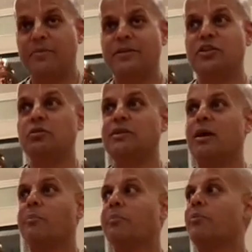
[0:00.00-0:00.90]
shows
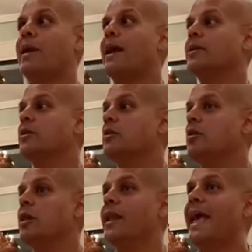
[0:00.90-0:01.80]
how
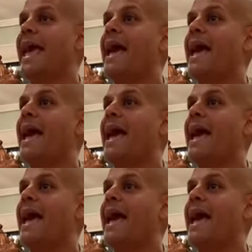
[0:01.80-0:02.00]
practical and